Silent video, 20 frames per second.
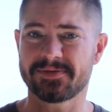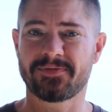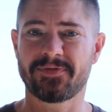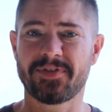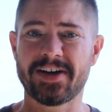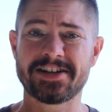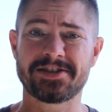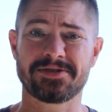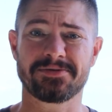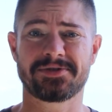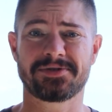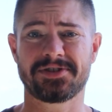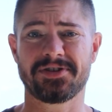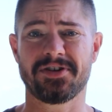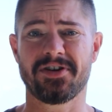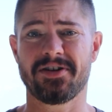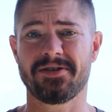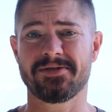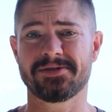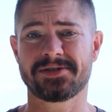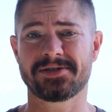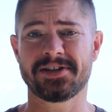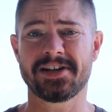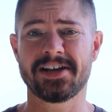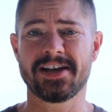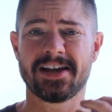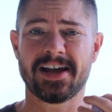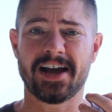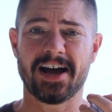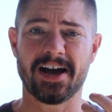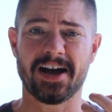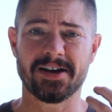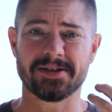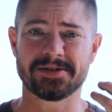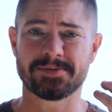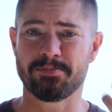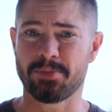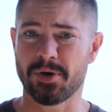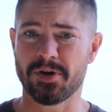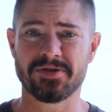facial styles,
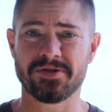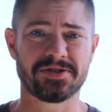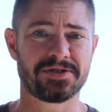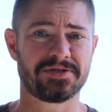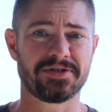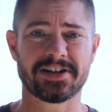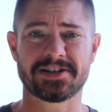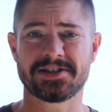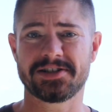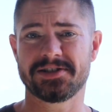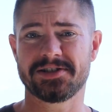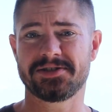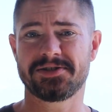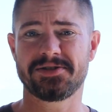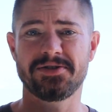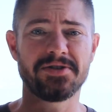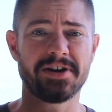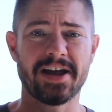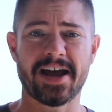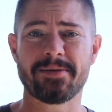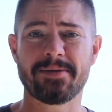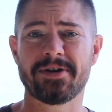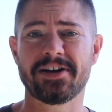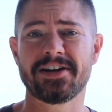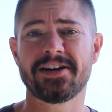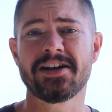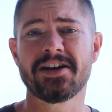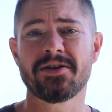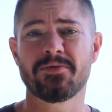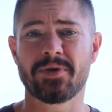bone structures, you name it.